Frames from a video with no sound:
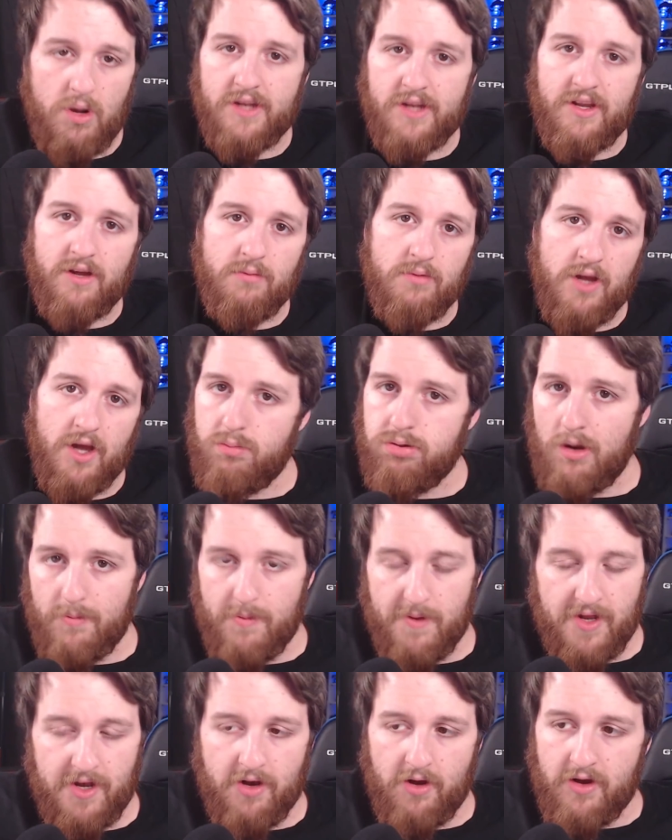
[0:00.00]
I don't know,
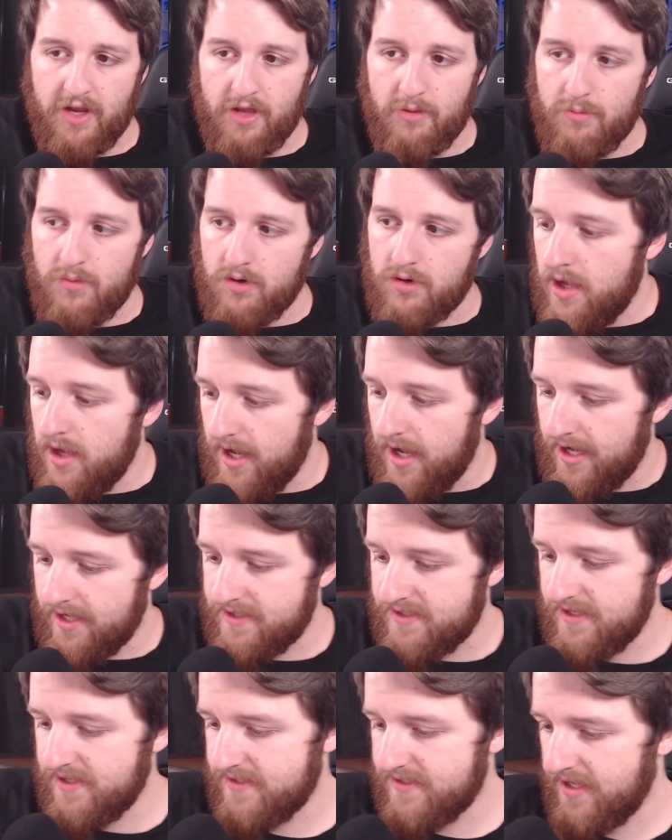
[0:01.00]
probably not anymore.
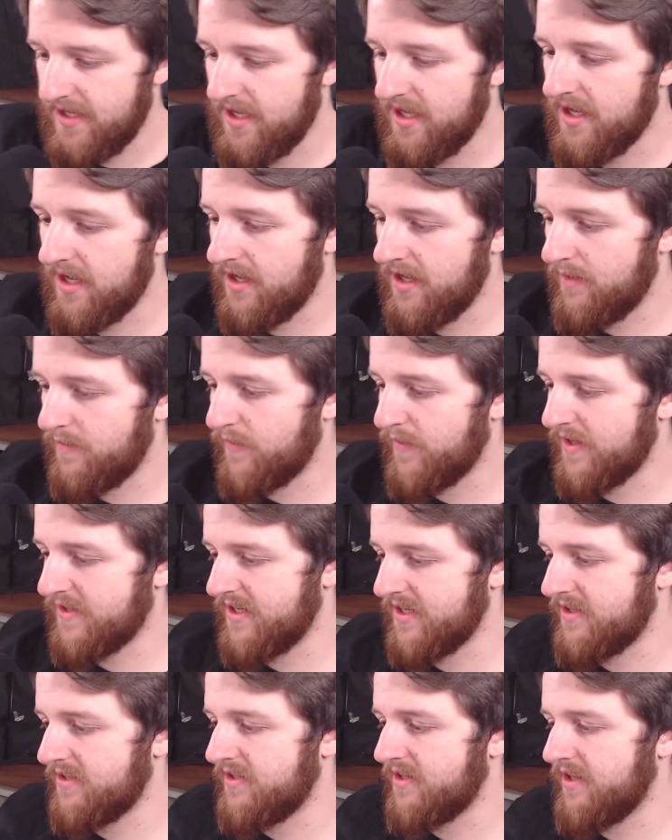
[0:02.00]
ITC have
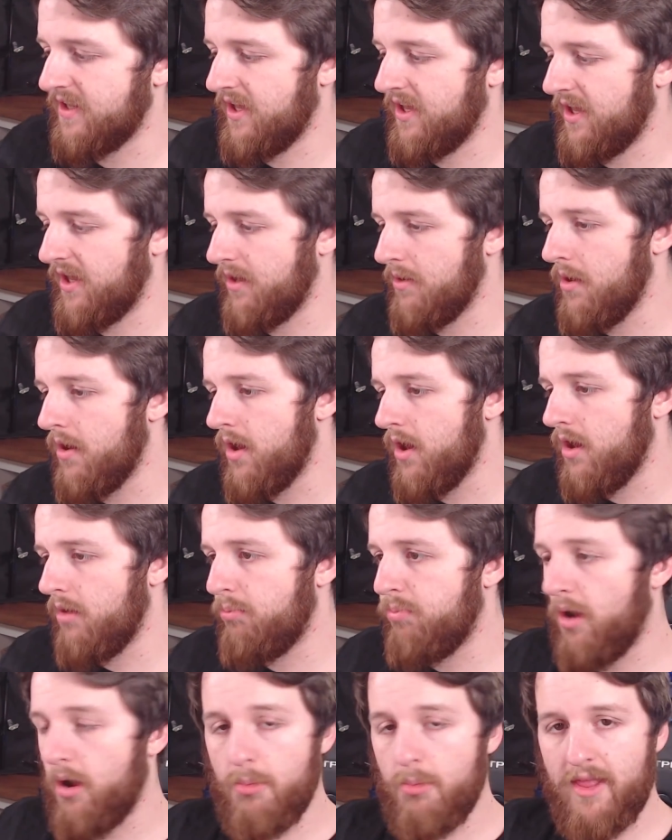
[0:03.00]
essentially
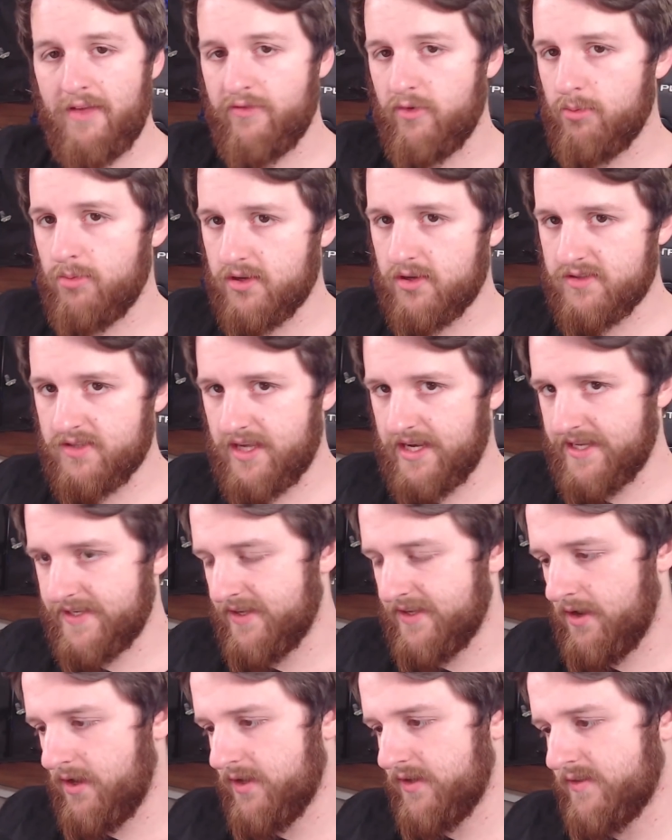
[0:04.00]
bottom level blocks line of
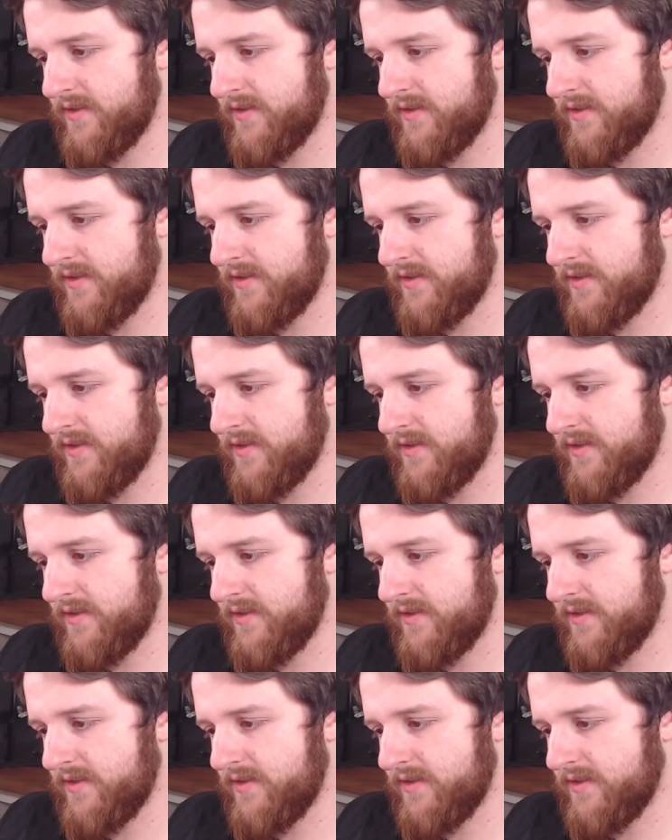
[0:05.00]
sight.